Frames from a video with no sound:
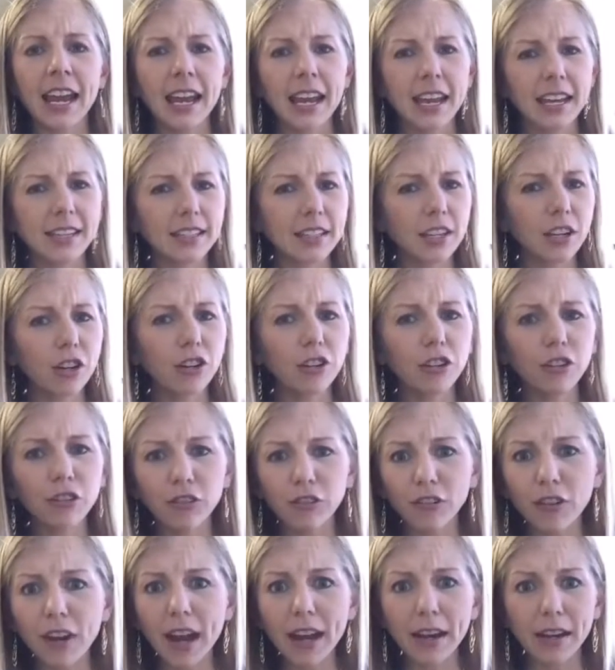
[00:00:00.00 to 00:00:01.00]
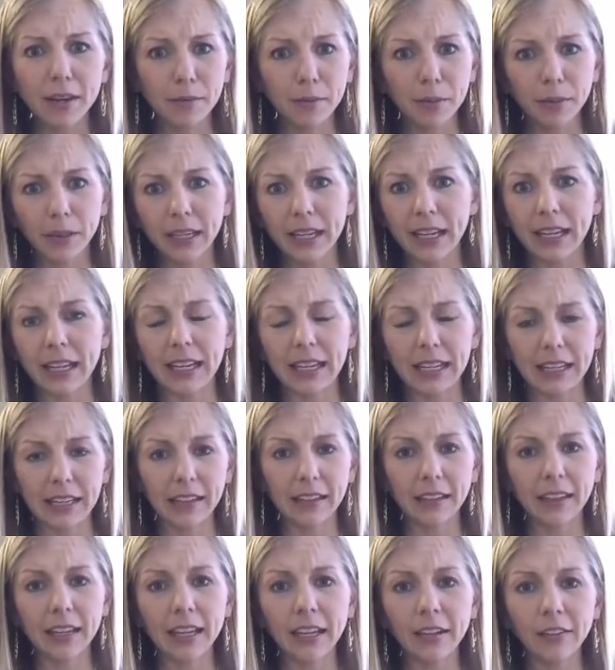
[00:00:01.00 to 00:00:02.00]
is incredibly
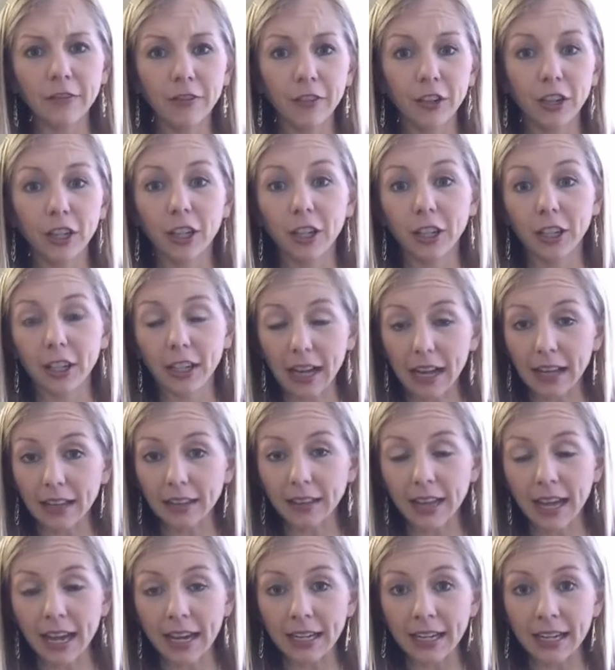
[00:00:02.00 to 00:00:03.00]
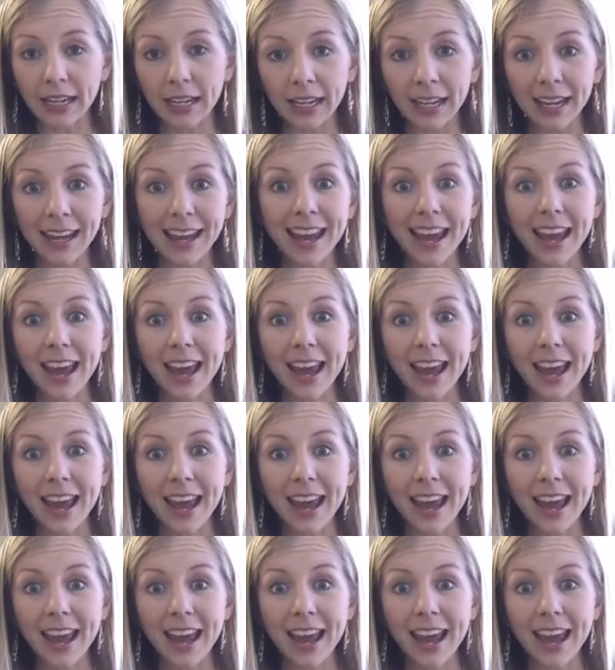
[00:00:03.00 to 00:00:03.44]
healing for your gut lining,